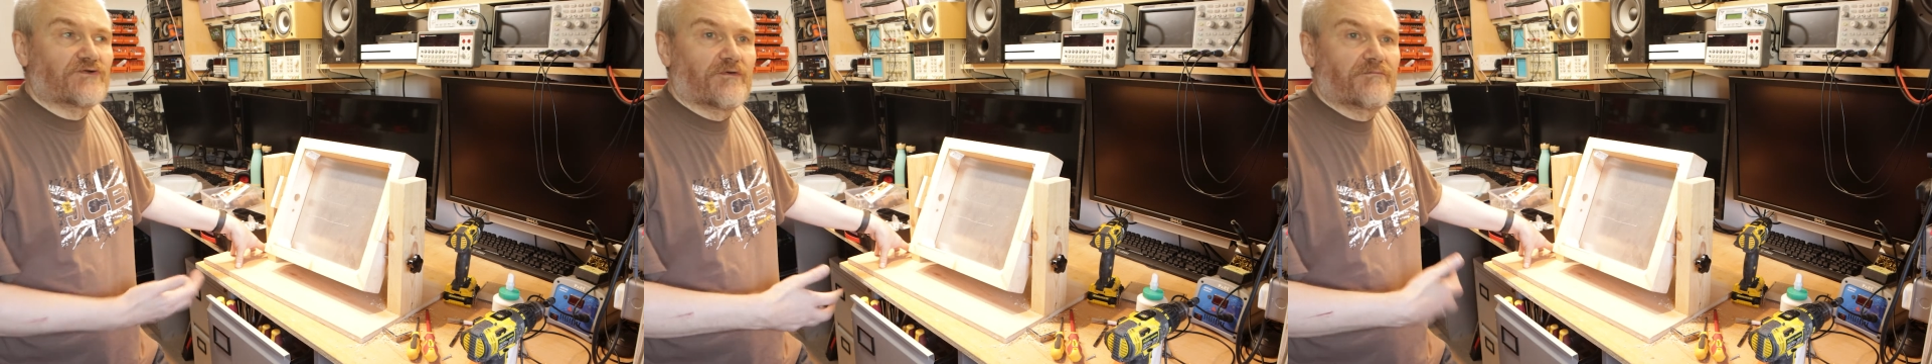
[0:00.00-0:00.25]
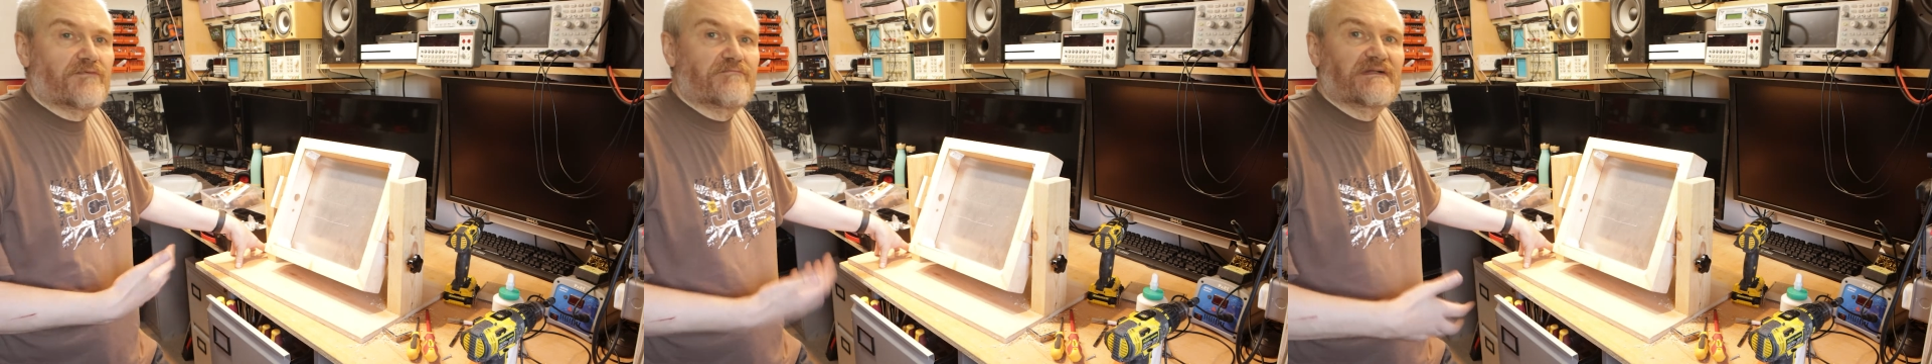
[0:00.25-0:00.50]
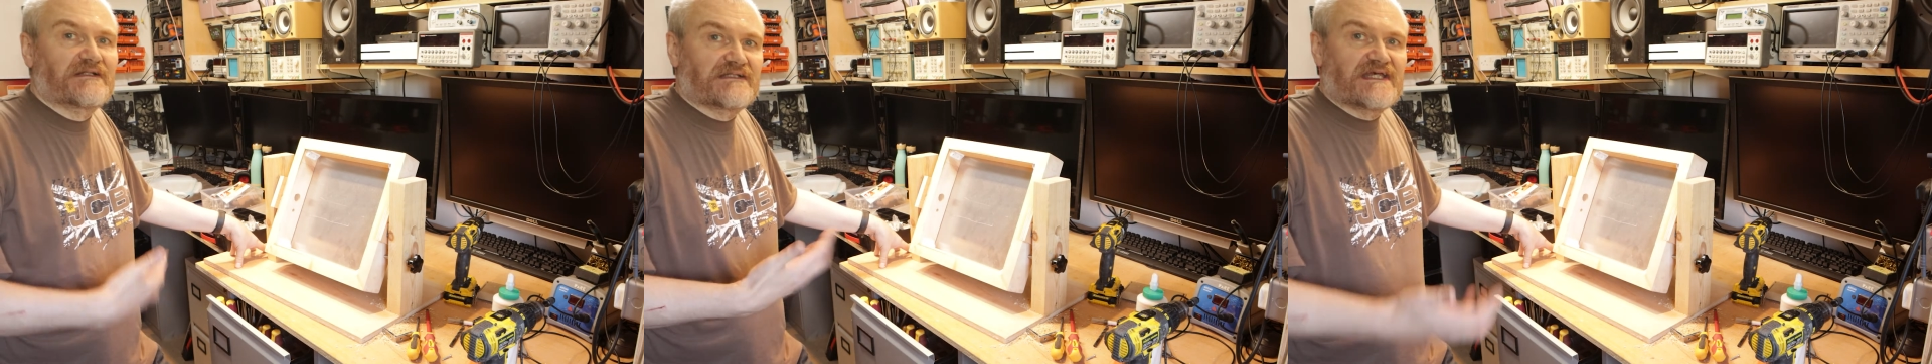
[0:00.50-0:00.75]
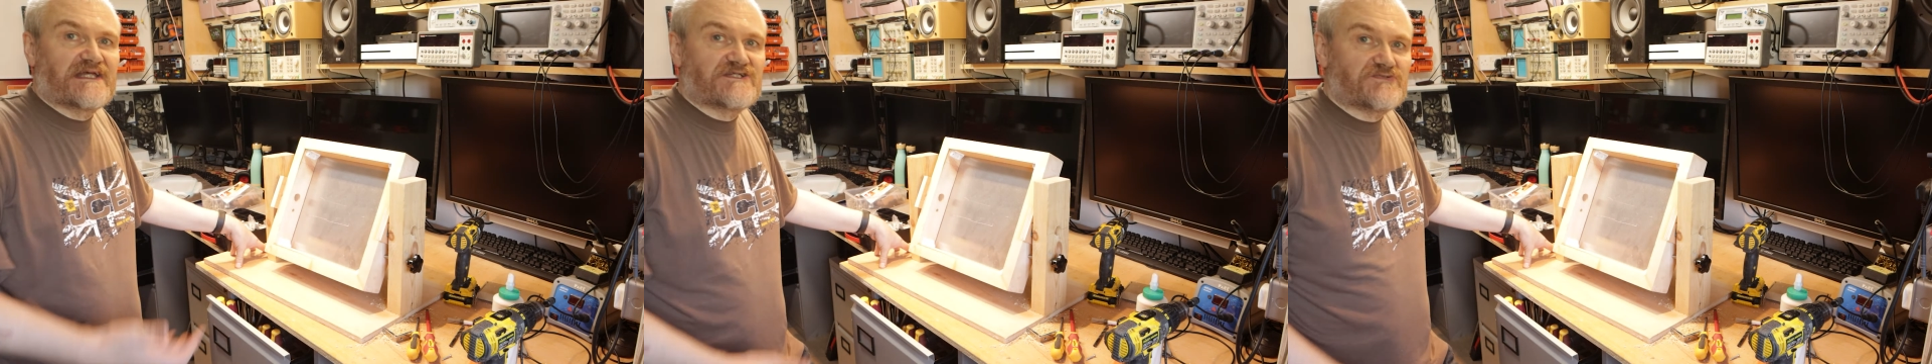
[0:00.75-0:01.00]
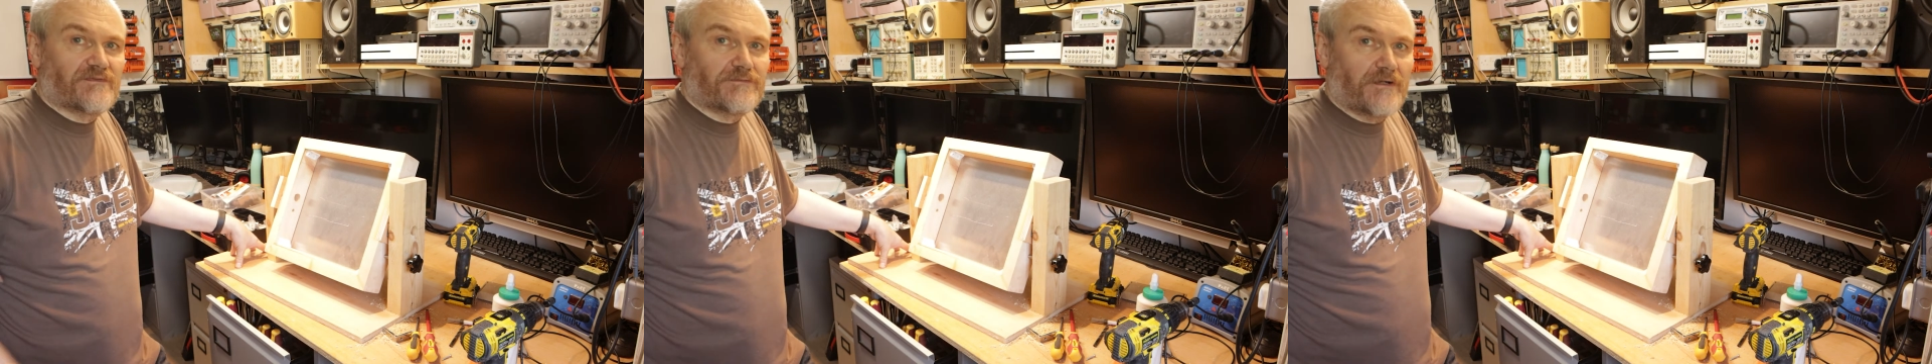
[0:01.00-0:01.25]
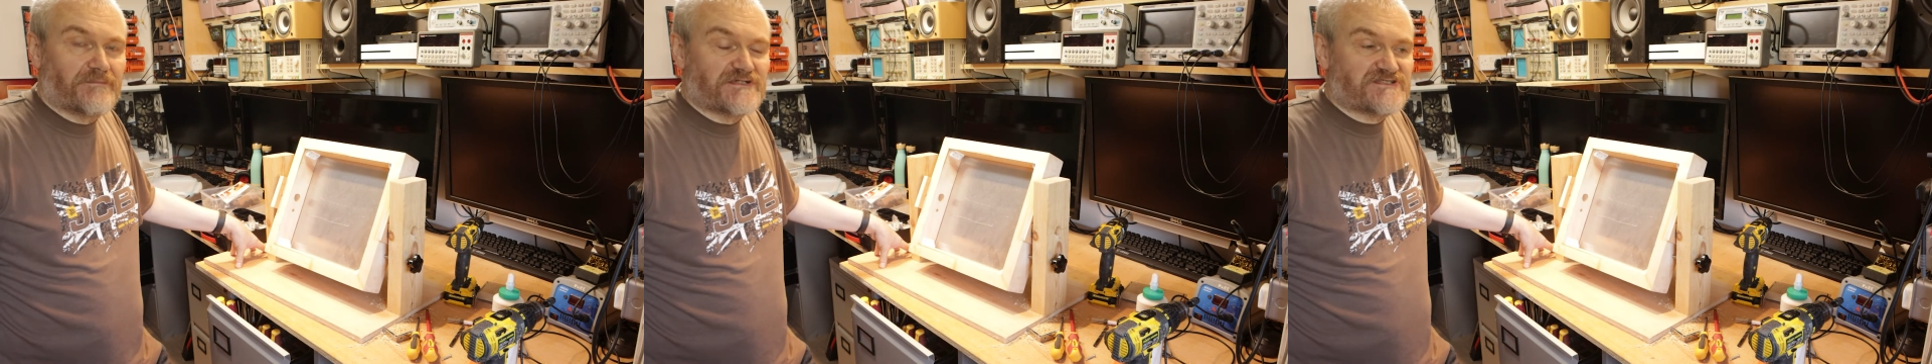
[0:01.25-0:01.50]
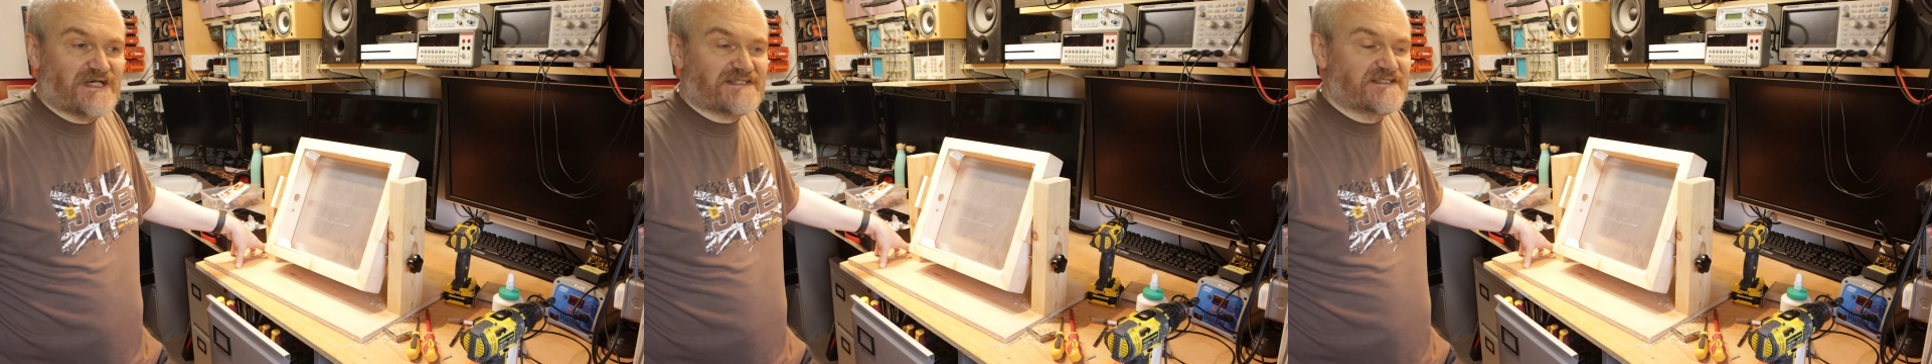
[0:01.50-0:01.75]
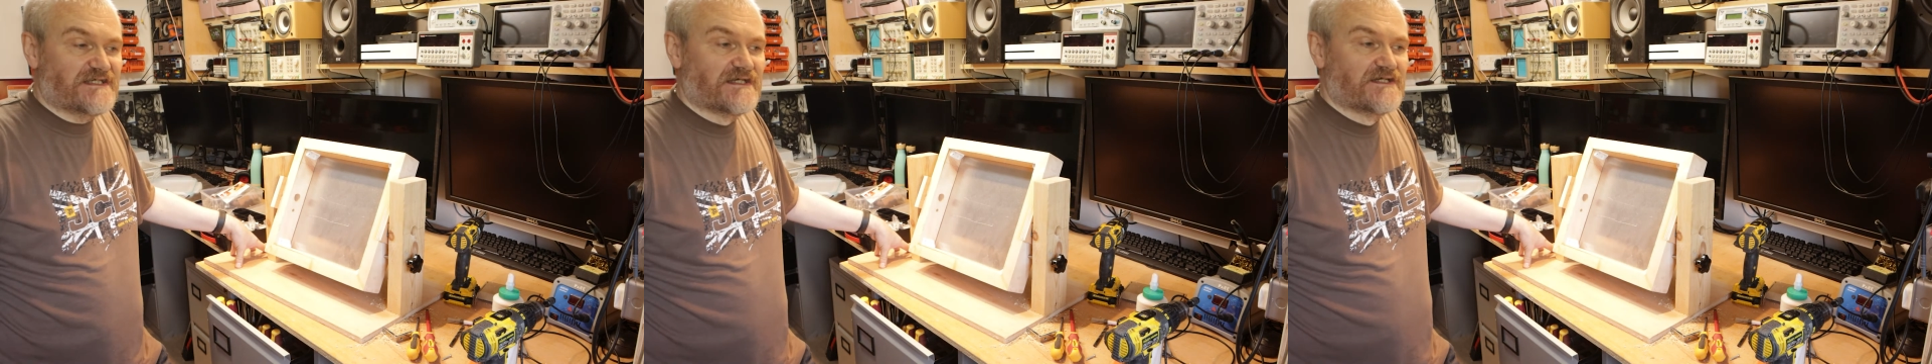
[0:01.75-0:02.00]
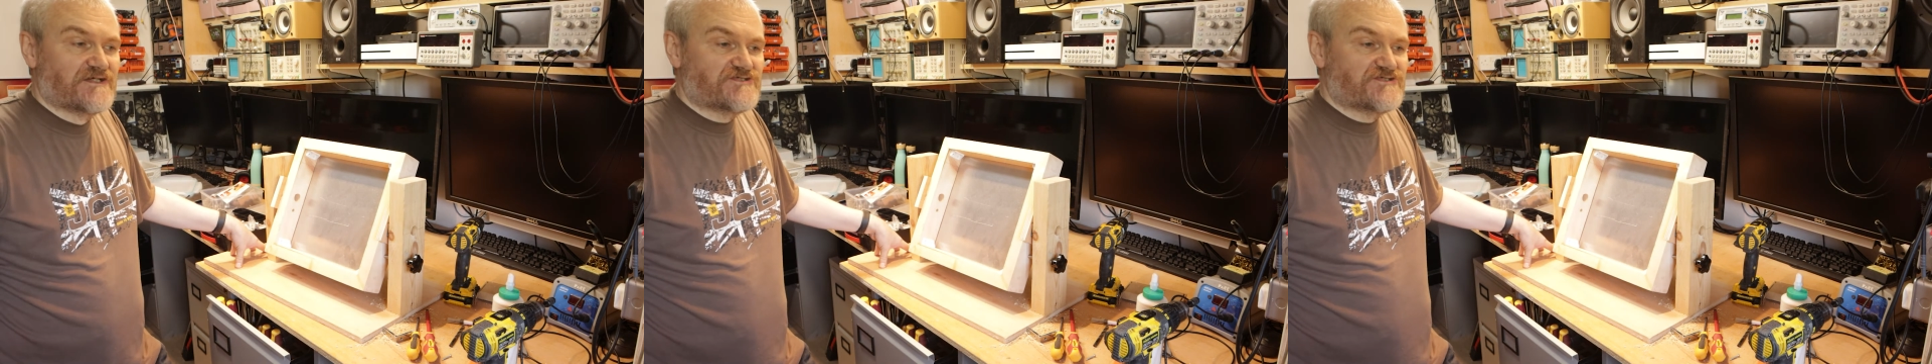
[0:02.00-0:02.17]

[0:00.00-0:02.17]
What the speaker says: up building into a proper chassis.